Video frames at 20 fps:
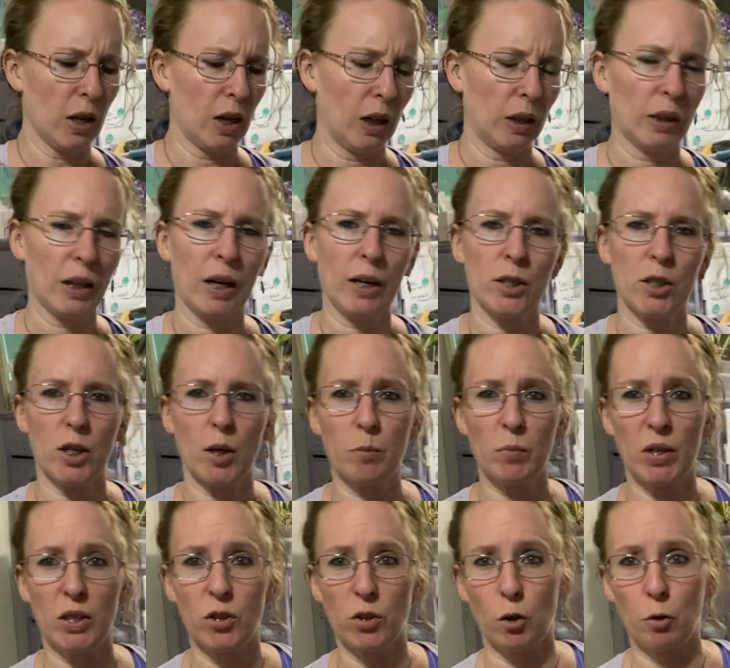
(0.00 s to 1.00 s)
A lot of times
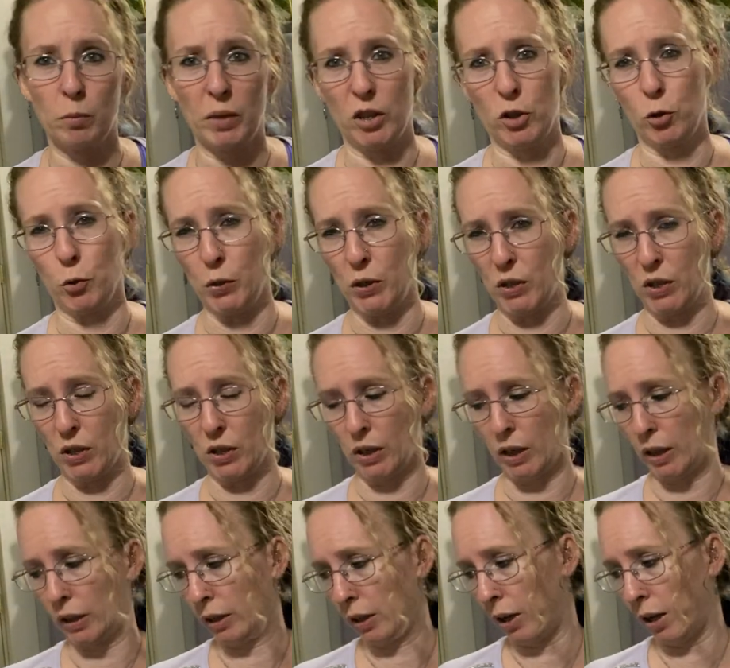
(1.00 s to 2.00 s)
I don't make choices
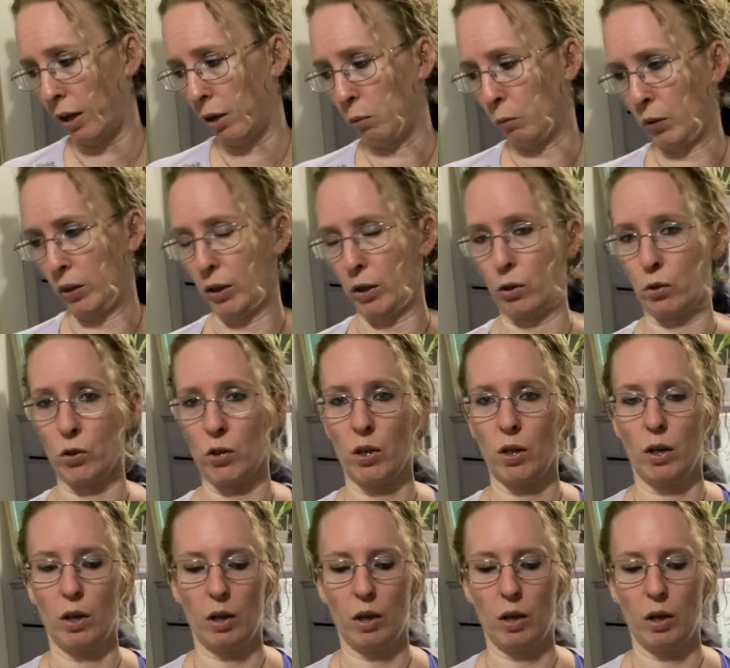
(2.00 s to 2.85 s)
like that when there's